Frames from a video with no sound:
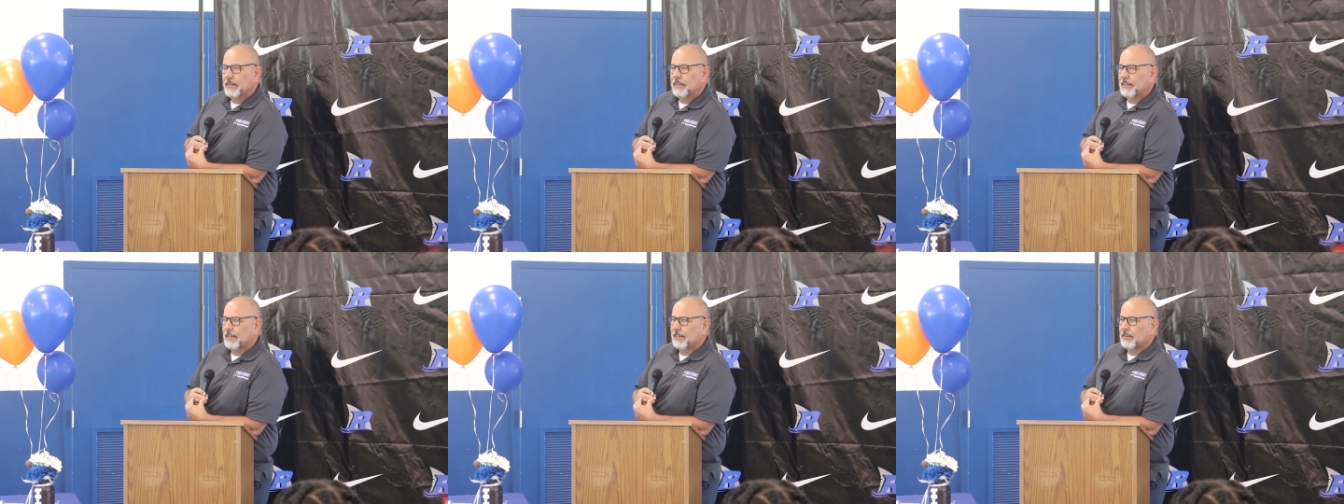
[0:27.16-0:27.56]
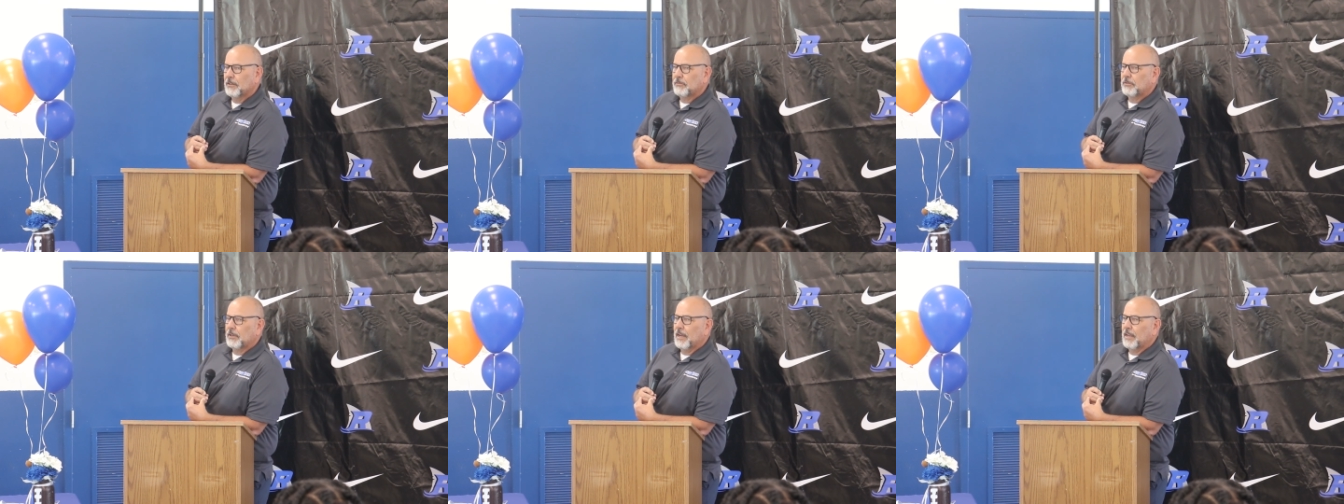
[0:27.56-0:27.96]
I don't
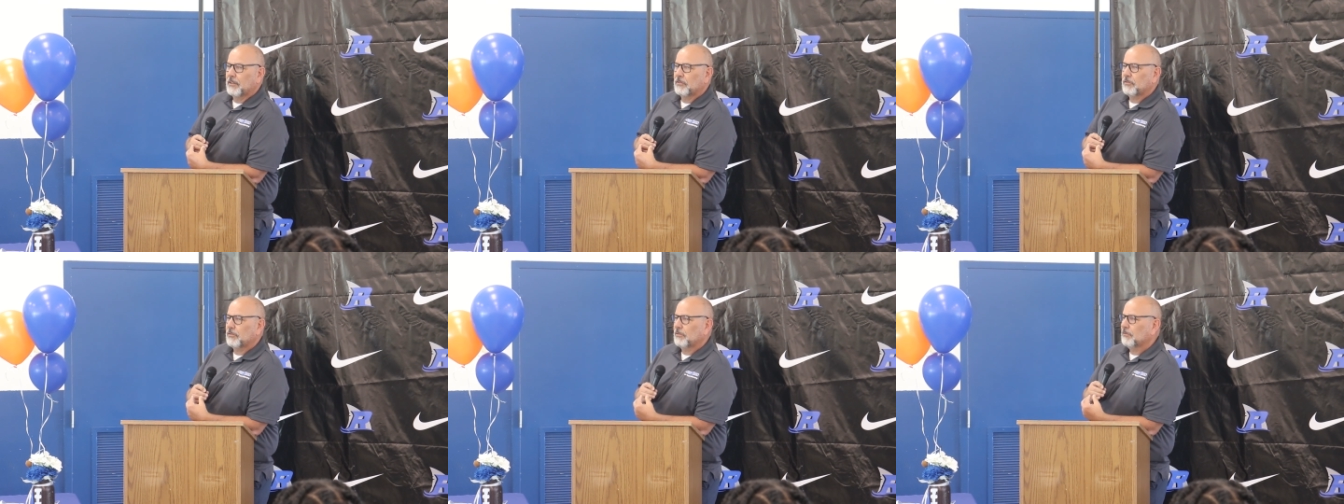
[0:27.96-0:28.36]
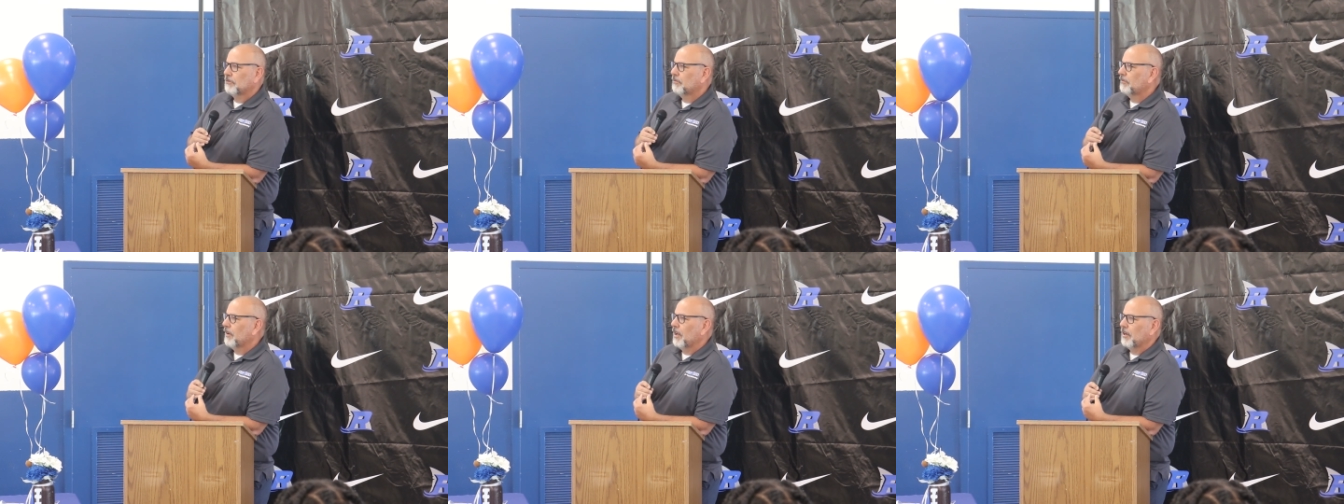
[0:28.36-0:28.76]
know if you guys
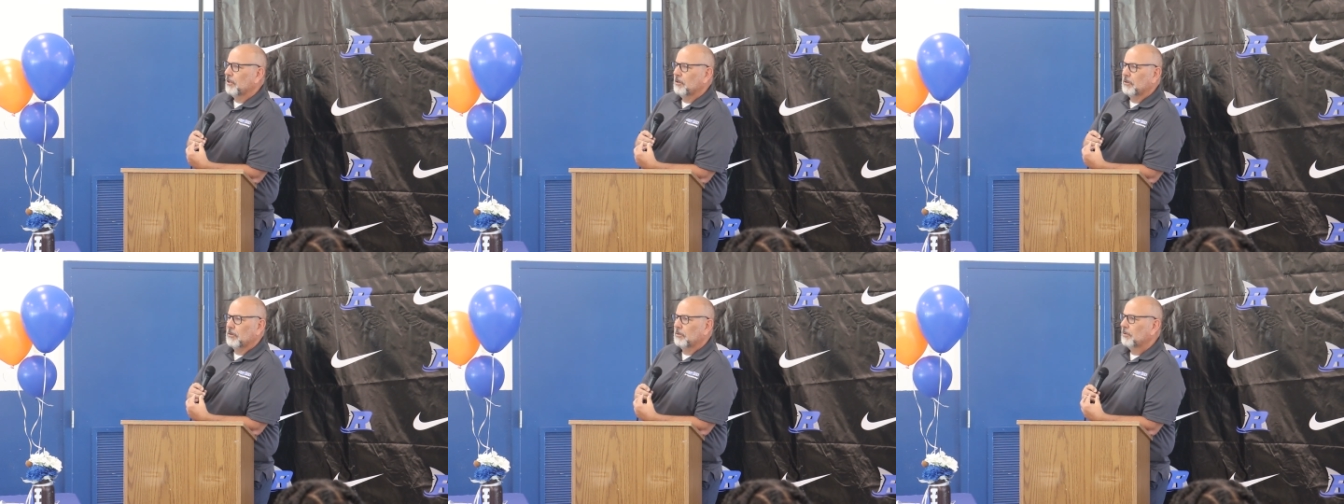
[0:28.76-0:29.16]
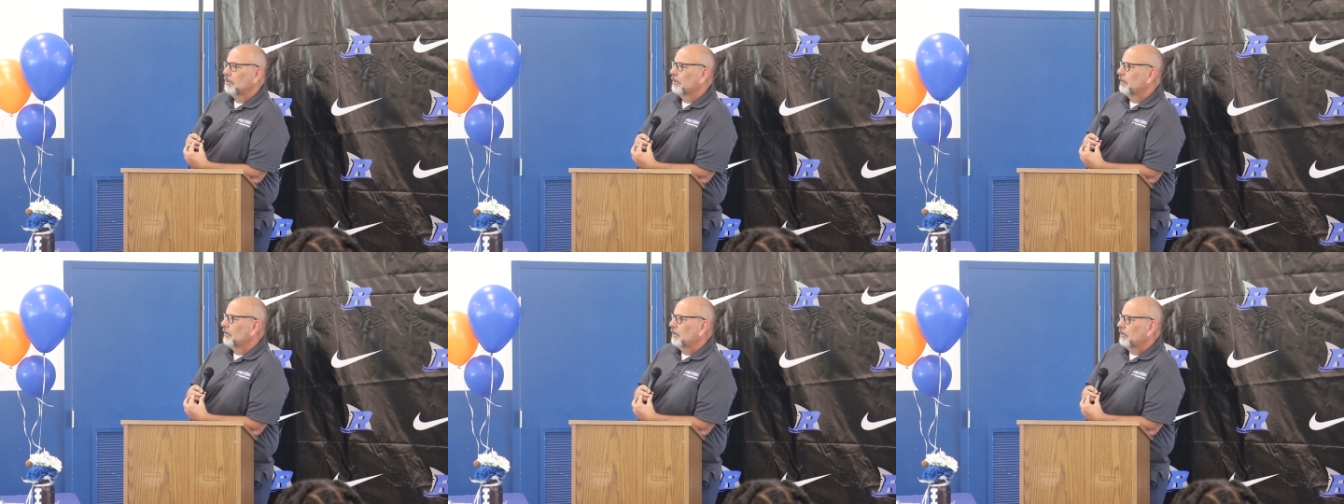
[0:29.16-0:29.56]

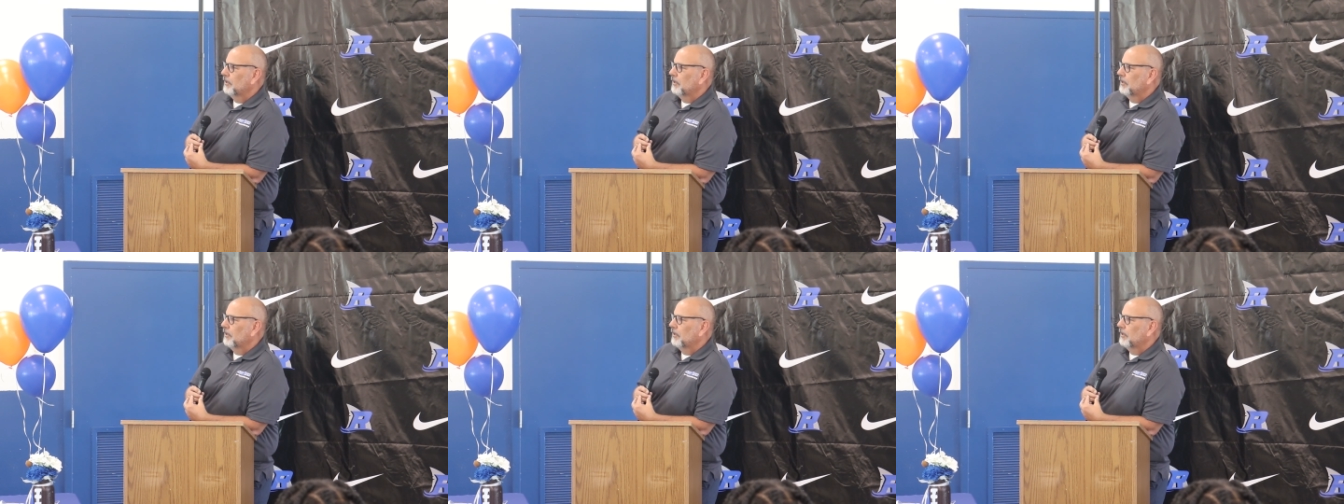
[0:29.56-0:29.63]
follow